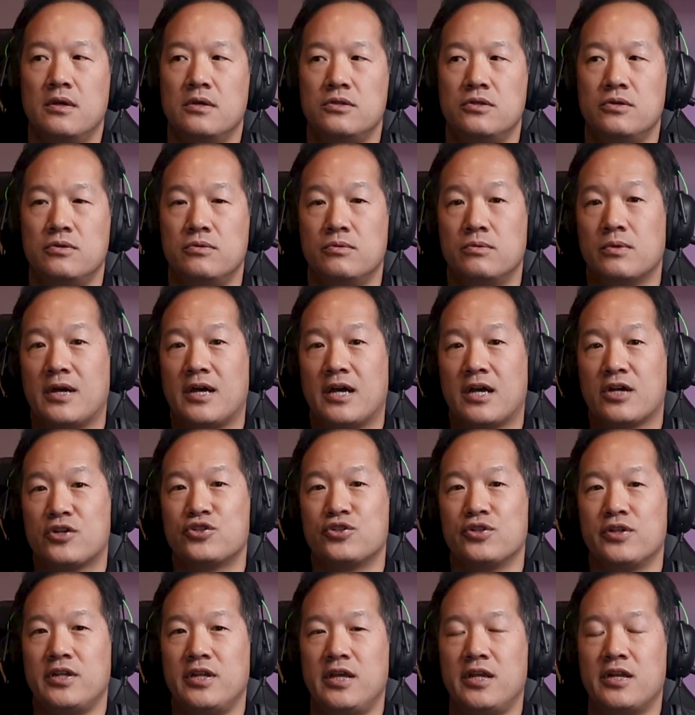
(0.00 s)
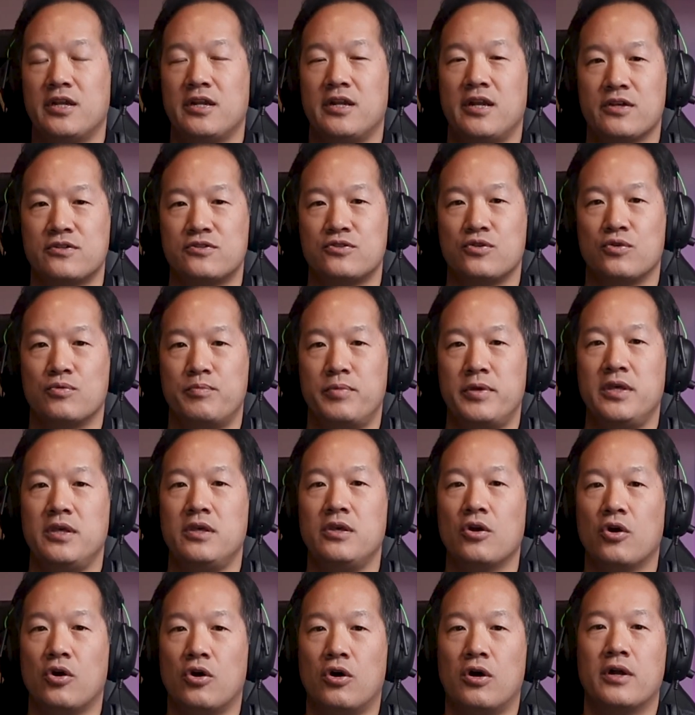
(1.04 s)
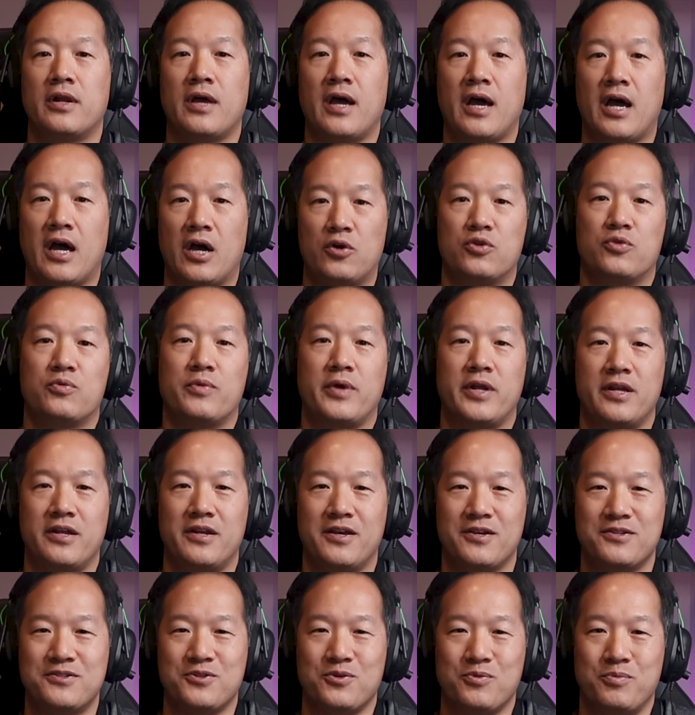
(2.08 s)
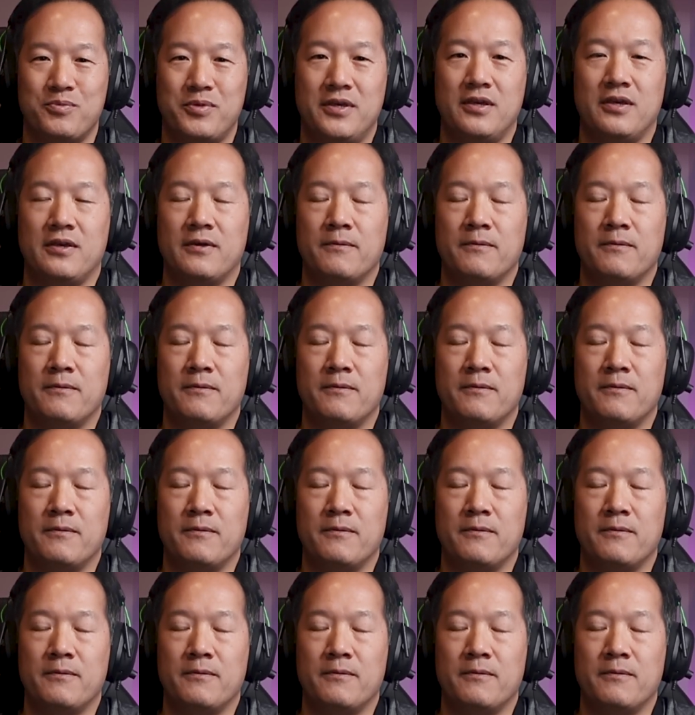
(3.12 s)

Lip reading: You actually need an SOP on how to write an SOP.